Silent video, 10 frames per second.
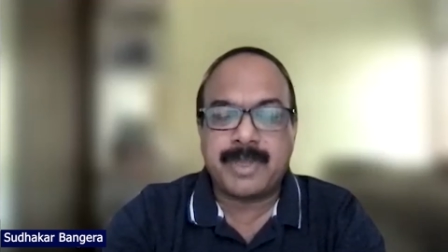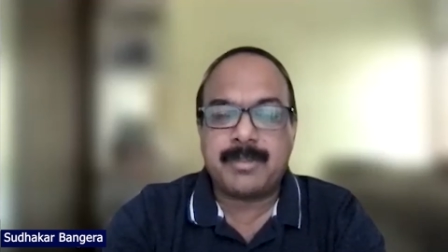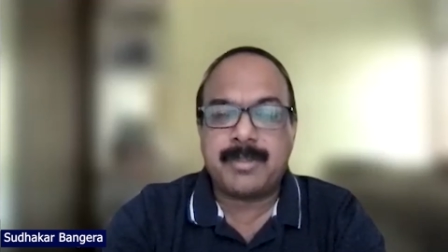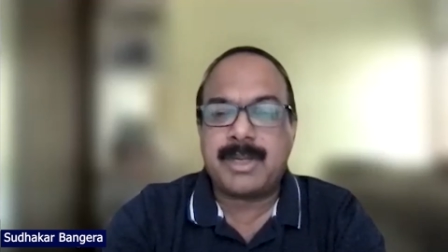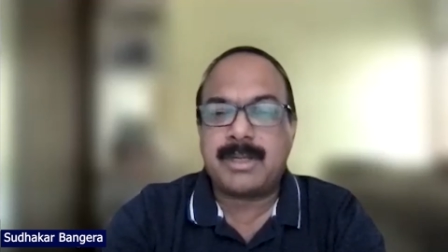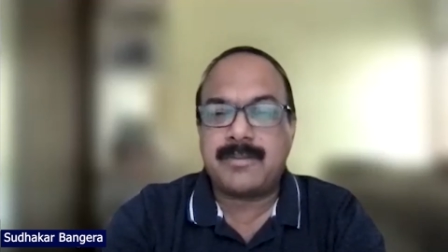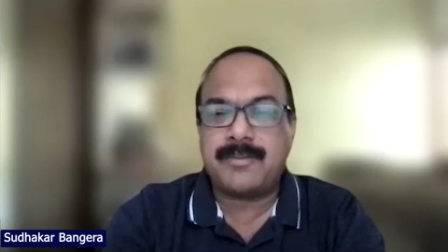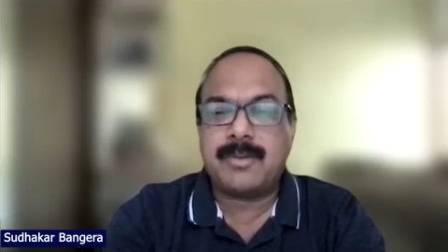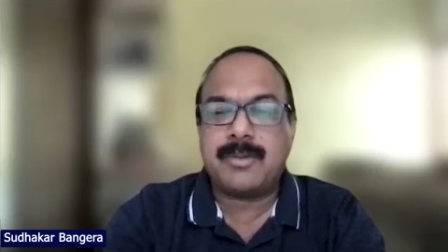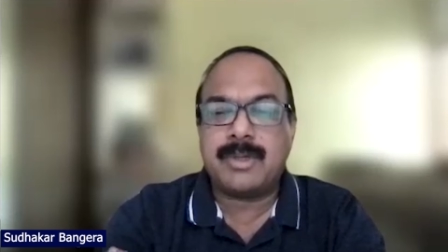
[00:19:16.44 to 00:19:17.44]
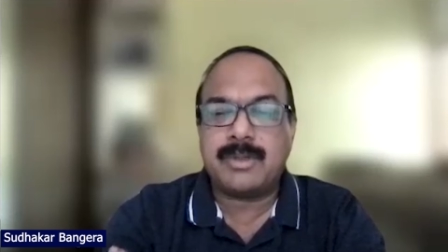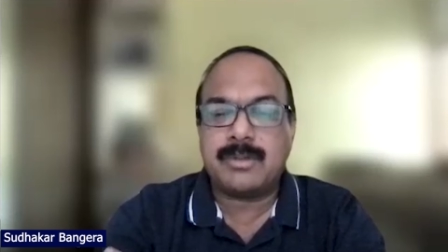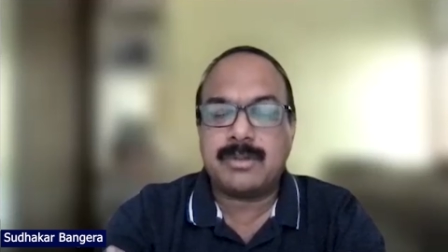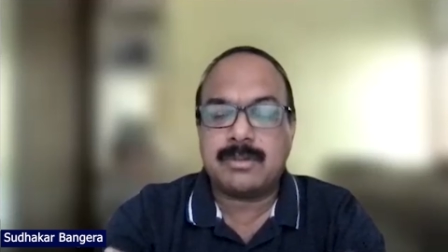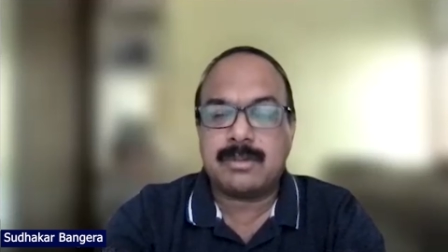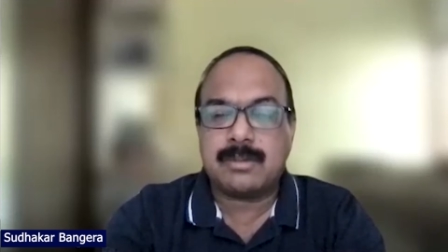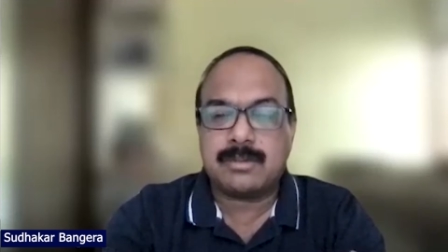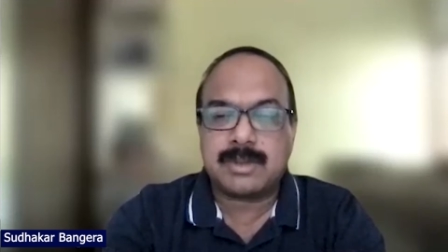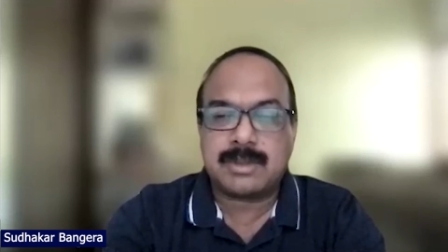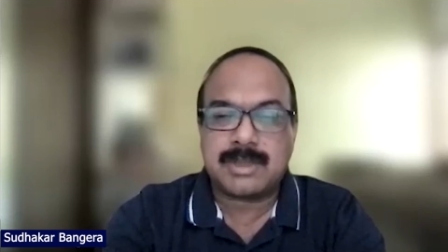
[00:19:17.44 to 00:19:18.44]
but if you're going to
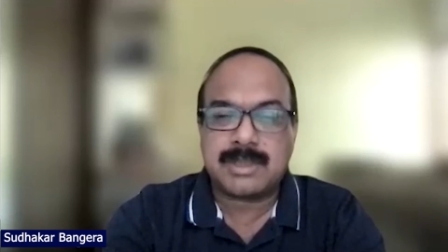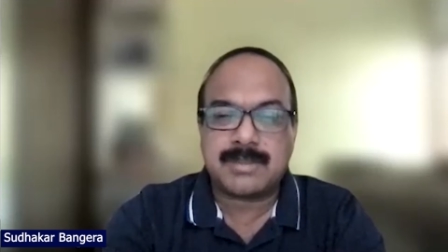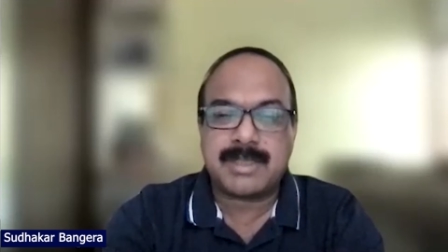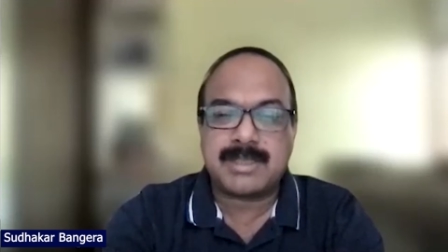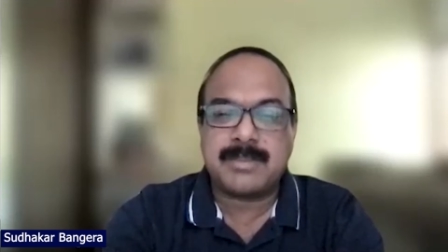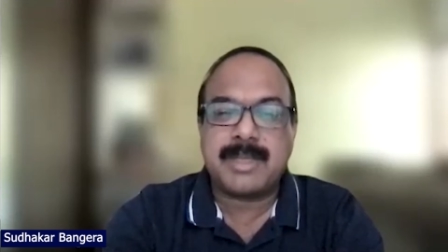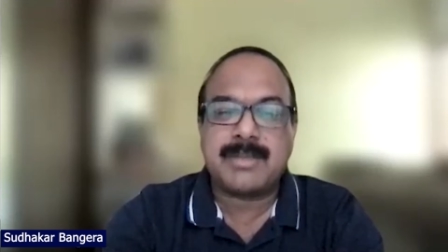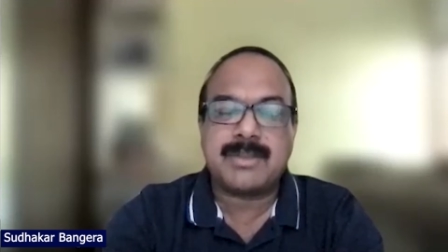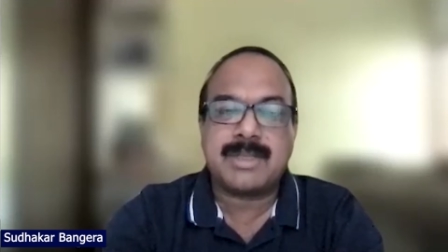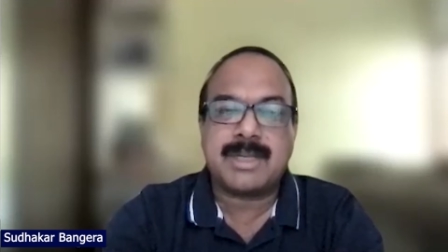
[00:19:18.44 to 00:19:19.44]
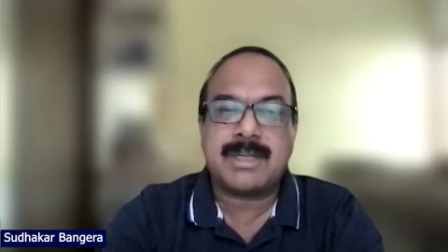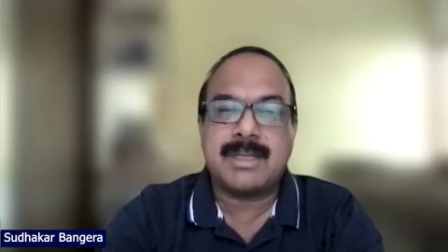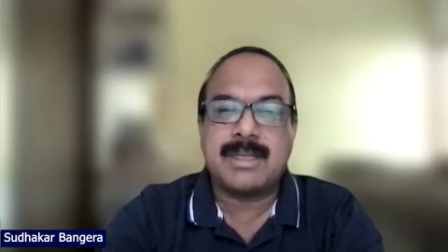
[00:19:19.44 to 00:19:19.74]
such places make sure that